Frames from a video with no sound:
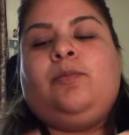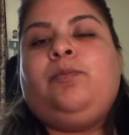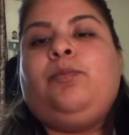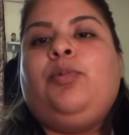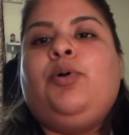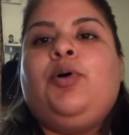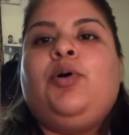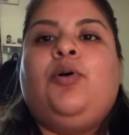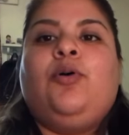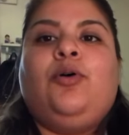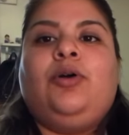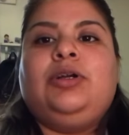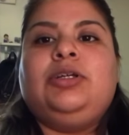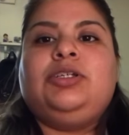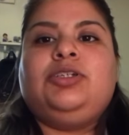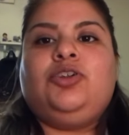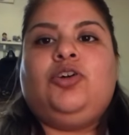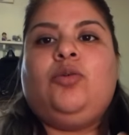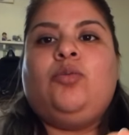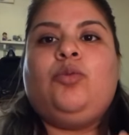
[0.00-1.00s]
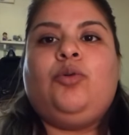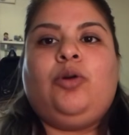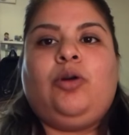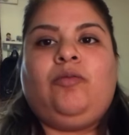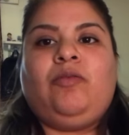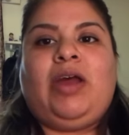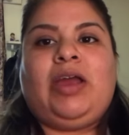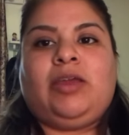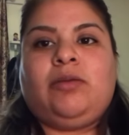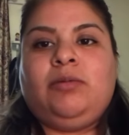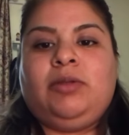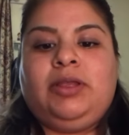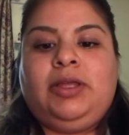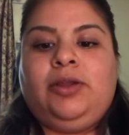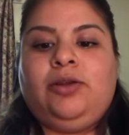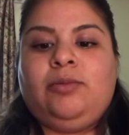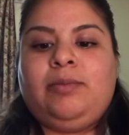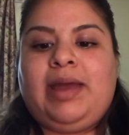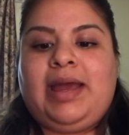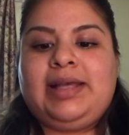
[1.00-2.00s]
Pores No More vacuum
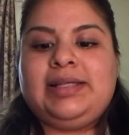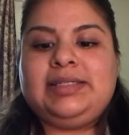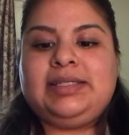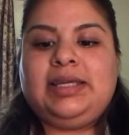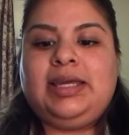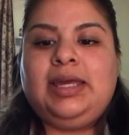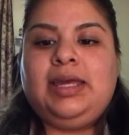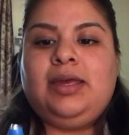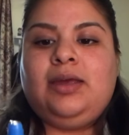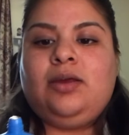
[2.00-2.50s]
cleaner mask.